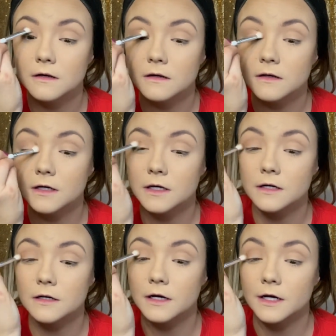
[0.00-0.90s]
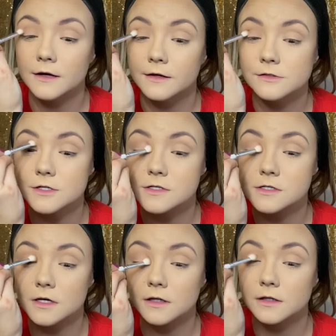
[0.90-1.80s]
And again, just
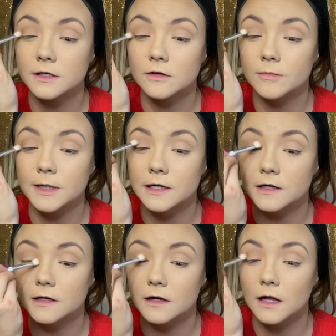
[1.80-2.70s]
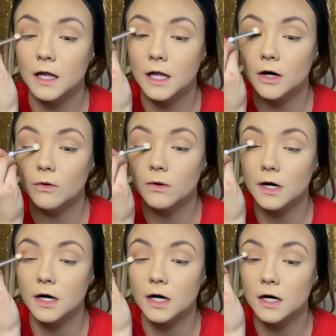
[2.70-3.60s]
a little bit
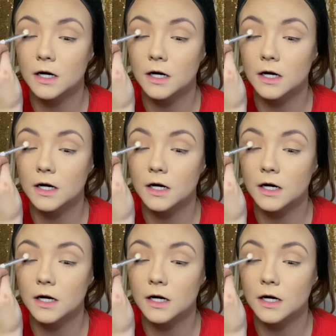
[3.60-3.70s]
lower.